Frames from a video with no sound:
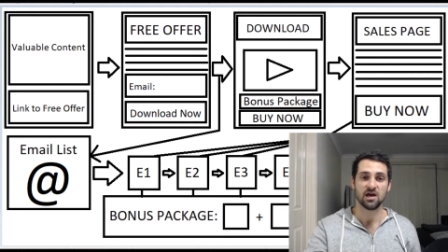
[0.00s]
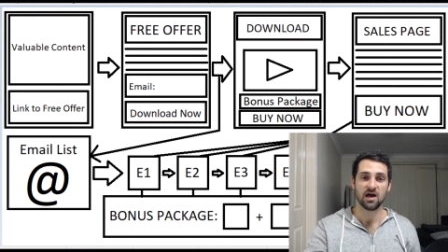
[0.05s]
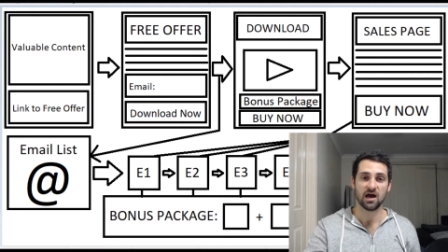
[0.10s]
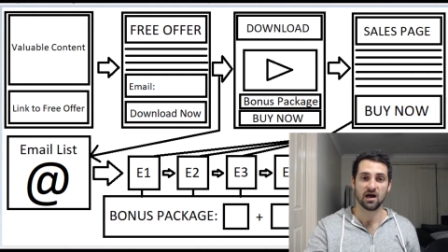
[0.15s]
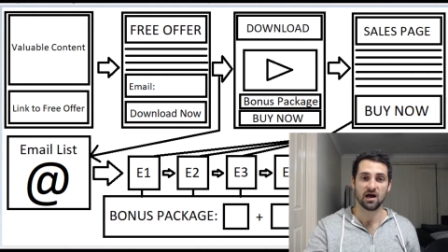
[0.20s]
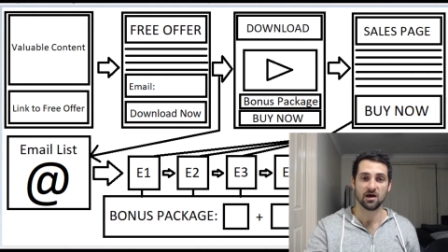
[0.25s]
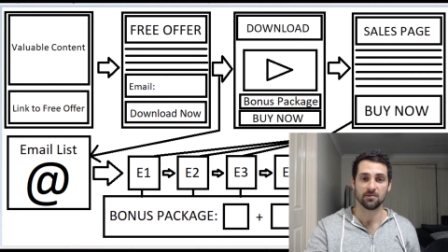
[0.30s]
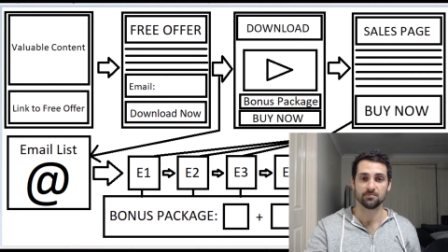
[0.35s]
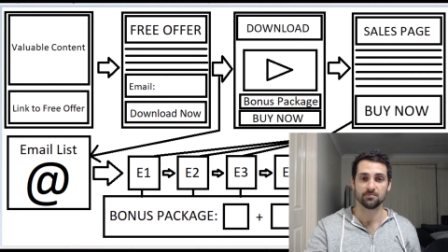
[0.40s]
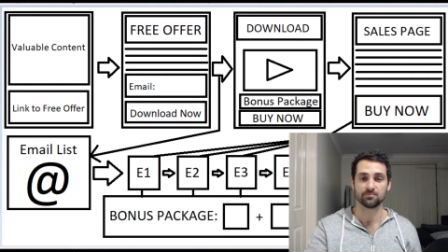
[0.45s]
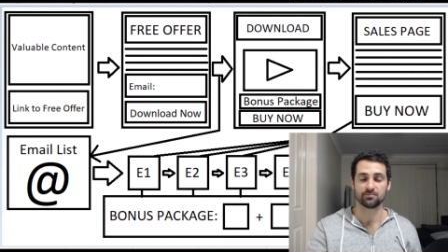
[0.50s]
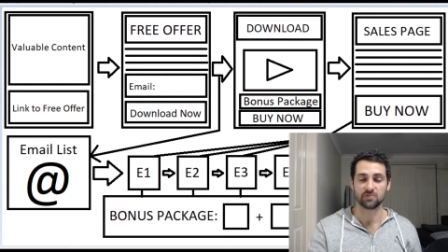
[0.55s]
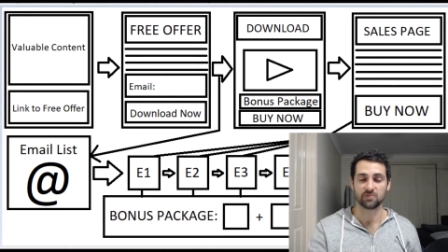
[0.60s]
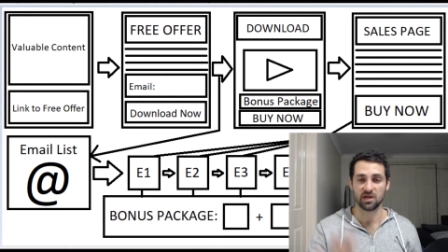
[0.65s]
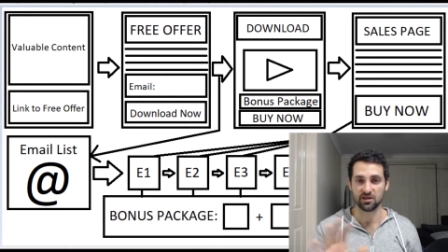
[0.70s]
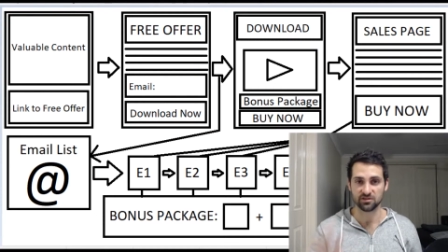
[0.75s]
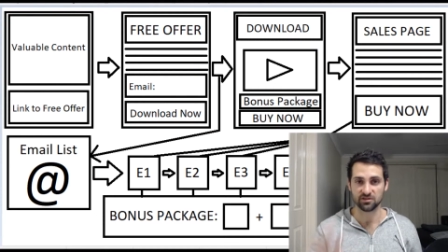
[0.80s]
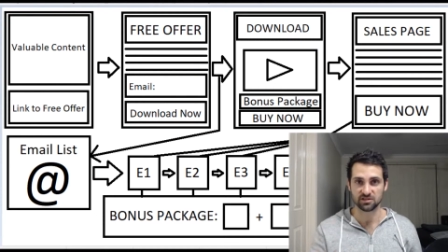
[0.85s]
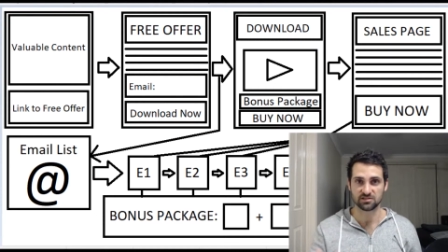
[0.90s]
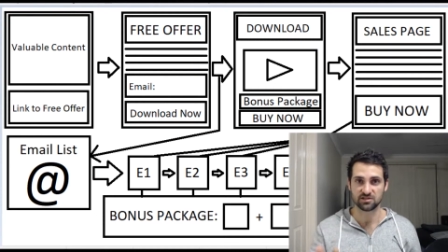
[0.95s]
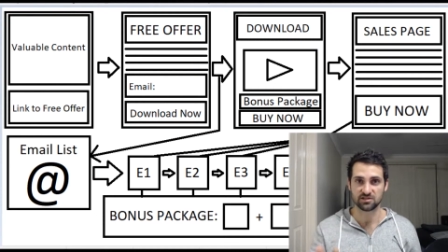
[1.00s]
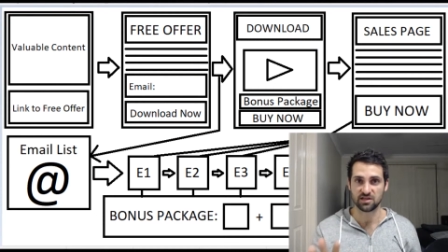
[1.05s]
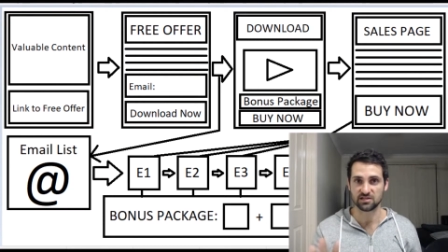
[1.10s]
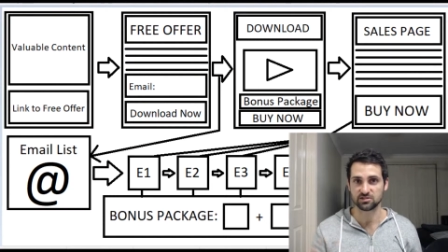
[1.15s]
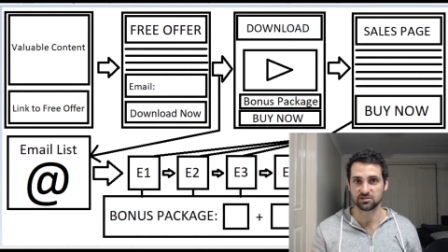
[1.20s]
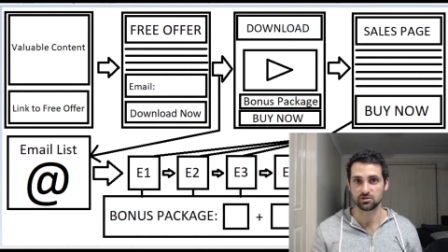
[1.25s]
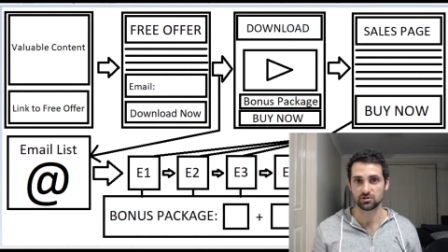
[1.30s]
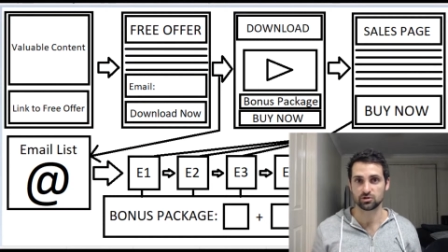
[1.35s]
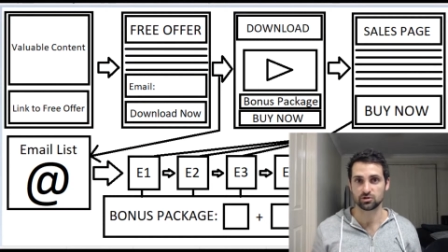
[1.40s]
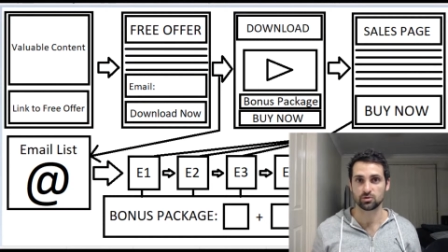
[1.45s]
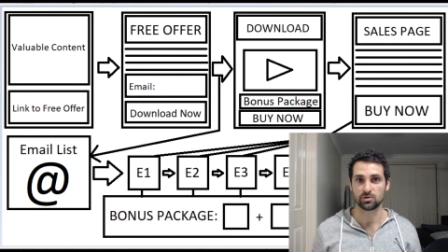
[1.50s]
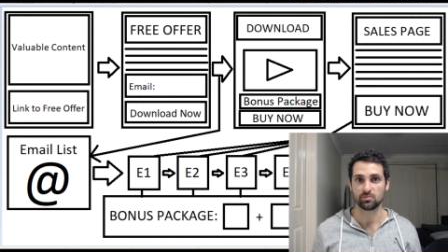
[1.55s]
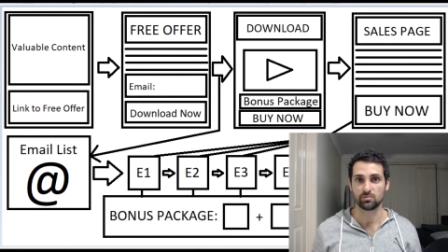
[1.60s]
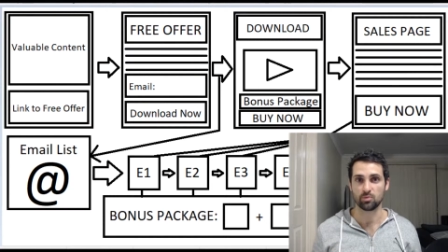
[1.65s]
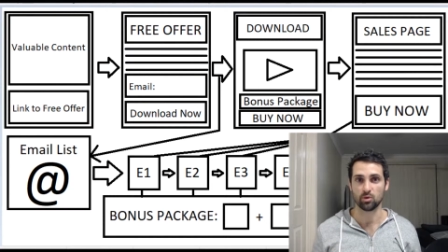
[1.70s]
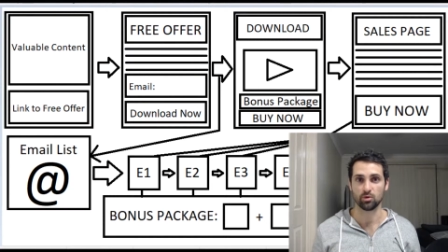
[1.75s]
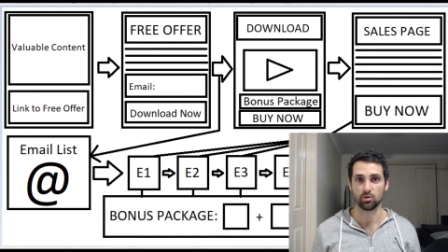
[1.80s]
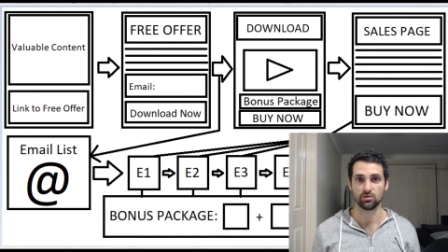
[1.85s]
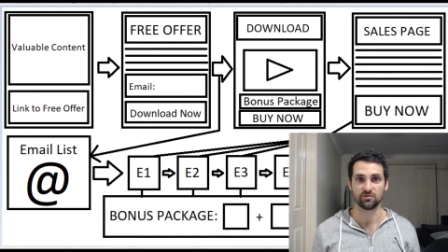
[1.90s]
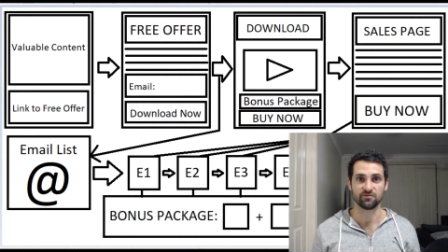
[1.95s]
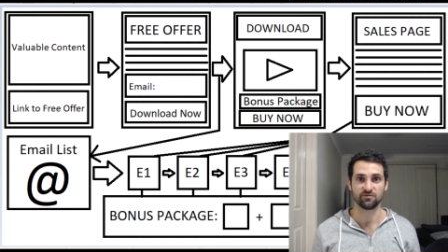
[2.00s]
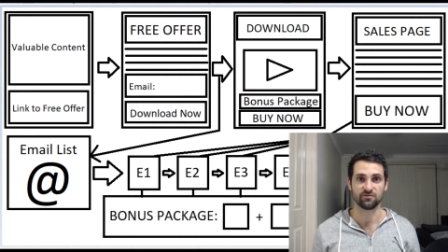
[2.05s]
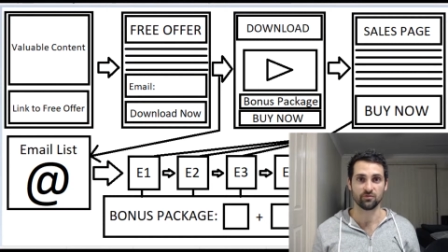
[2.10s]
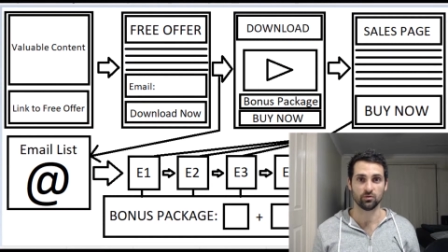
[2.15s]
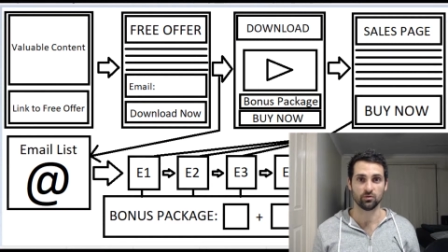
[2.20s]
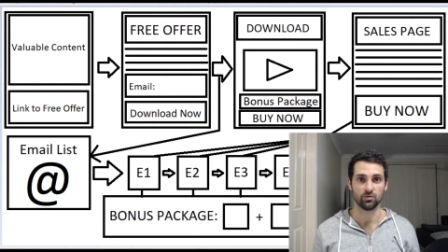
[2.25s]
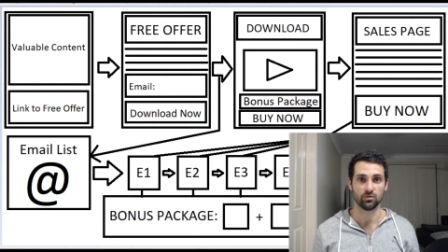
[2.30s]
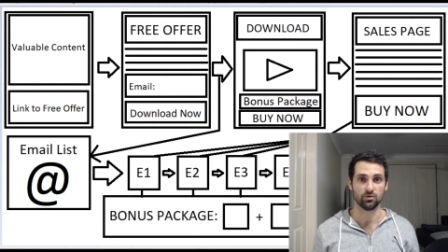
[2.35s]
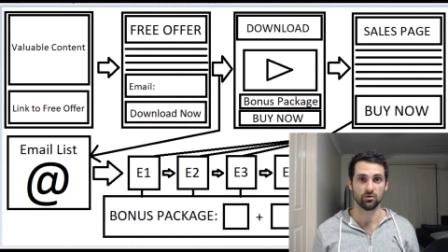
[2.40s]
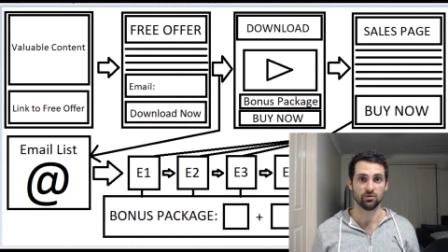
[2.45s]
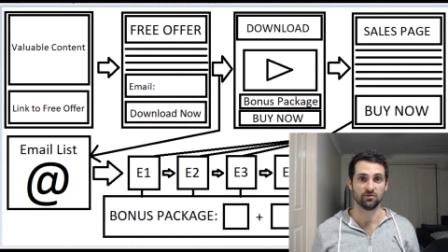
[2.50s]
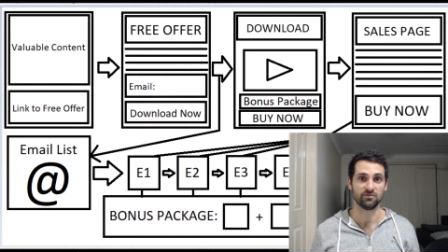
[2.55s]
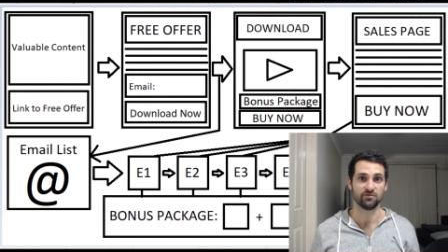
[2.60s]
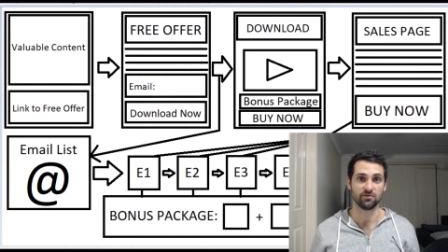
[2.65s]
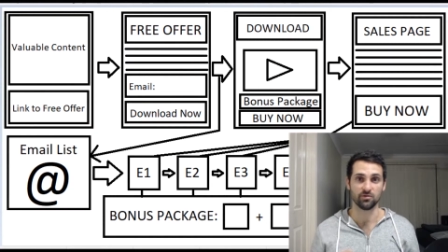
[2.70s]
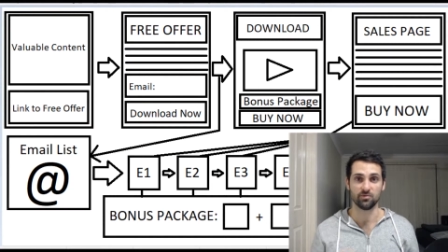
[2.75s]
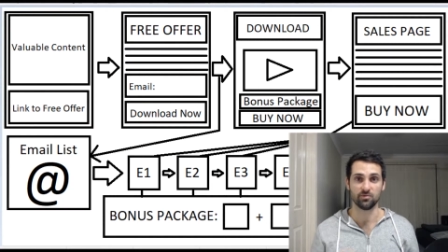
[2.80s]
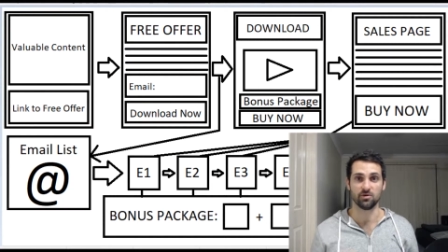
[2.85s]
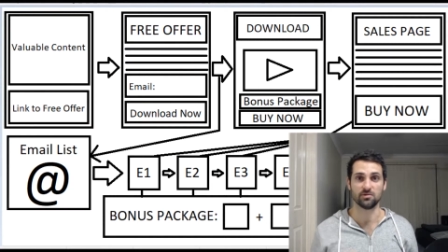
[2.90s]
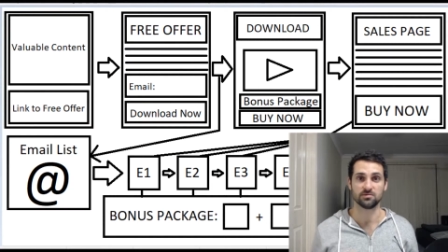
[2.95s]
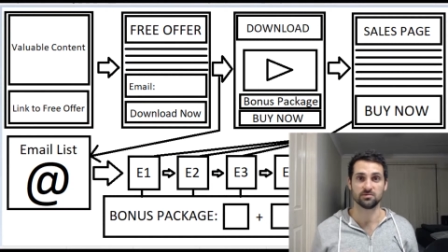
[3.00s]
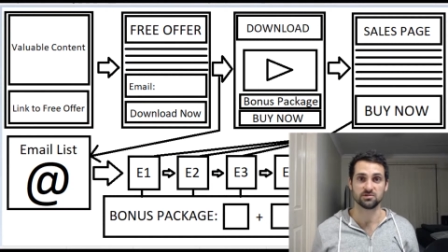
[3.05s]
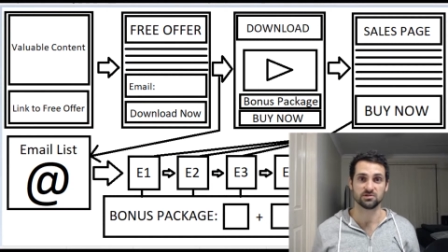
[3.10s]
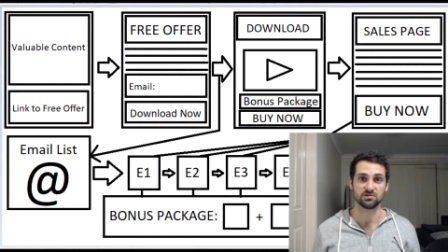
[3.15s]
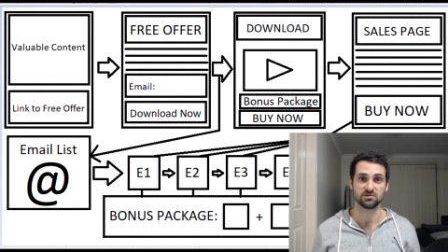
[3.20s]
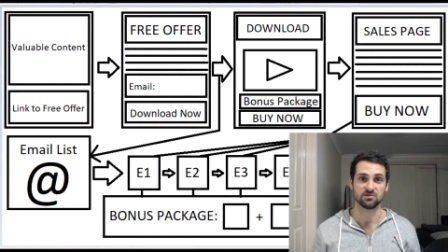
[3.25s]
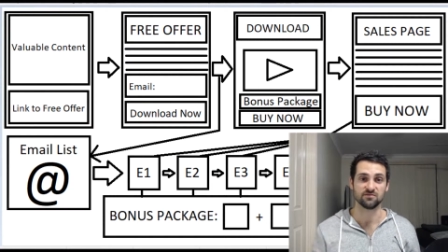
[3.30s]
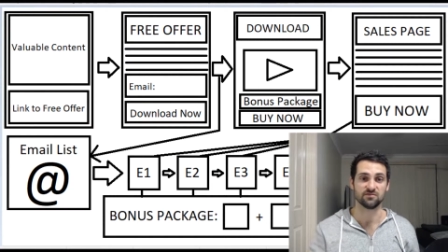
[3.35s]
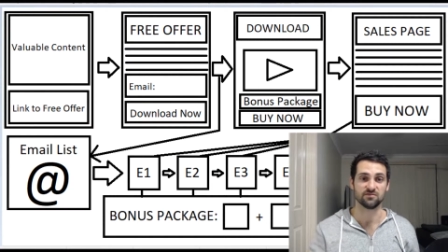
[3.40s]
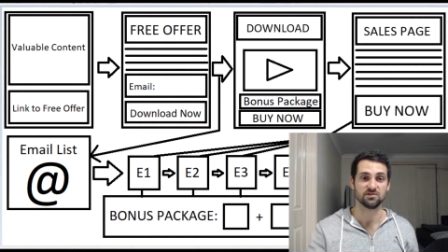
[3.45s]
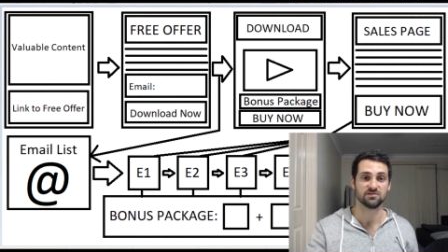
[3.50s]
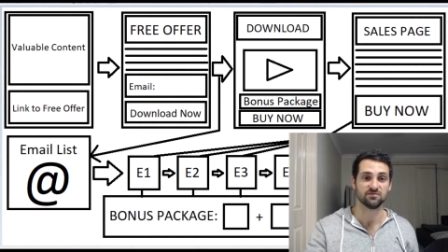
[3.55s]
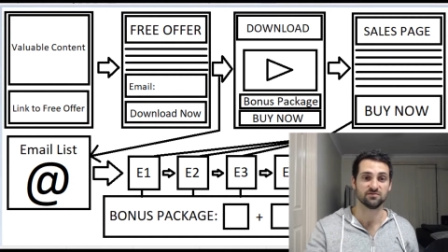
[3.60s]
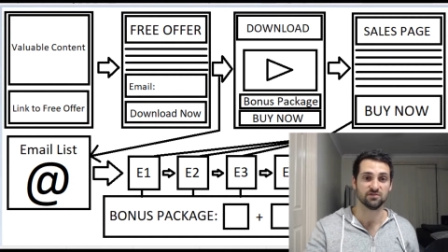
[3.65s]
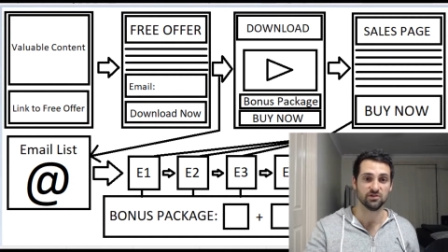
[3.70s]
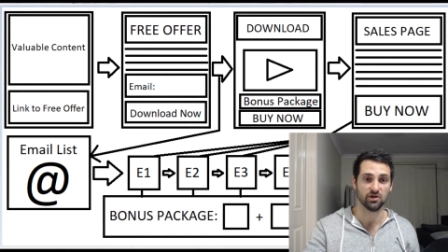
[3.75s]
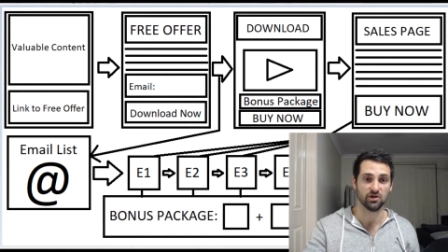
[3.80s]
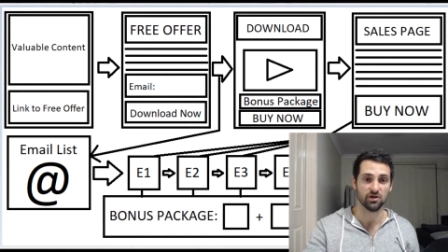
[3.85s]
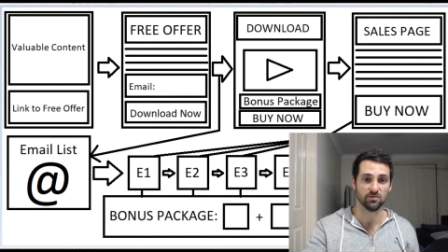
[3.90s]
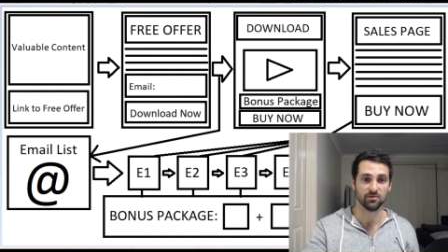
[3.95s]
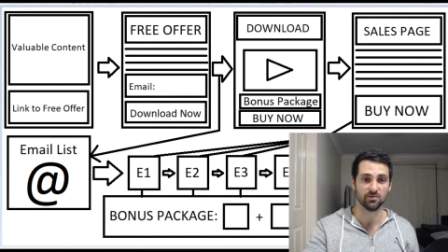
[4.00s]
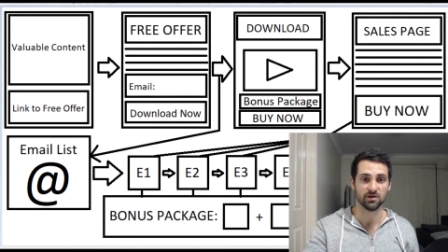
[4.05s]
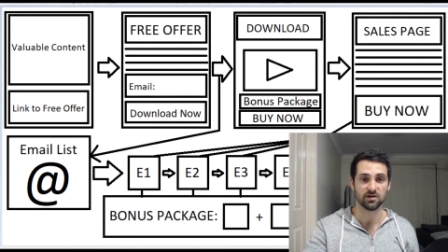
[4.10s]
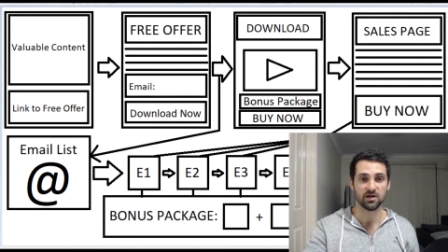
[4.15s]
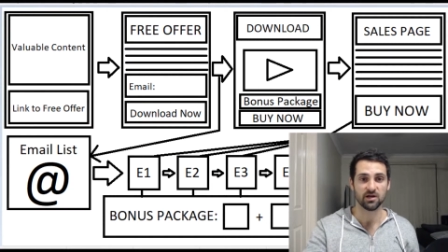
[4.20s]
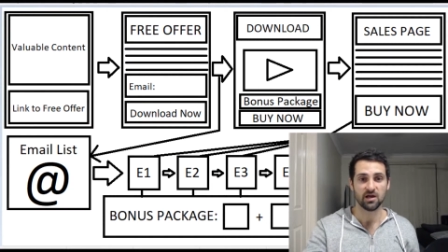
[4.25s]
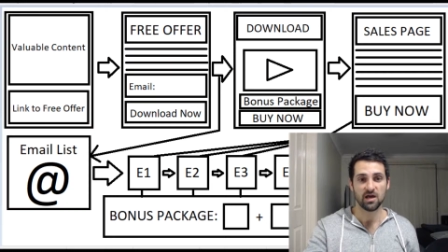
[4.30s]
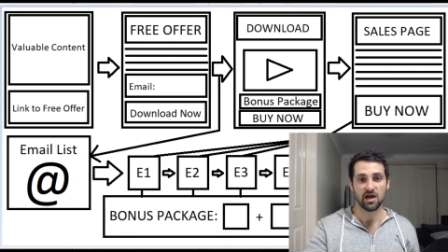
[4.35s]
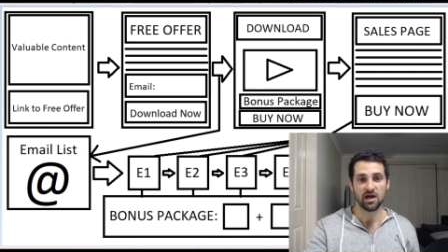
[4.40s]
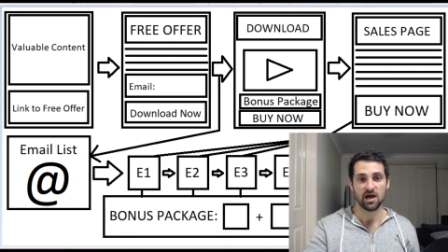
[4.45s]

Now that's not too important for the purposes of this video, but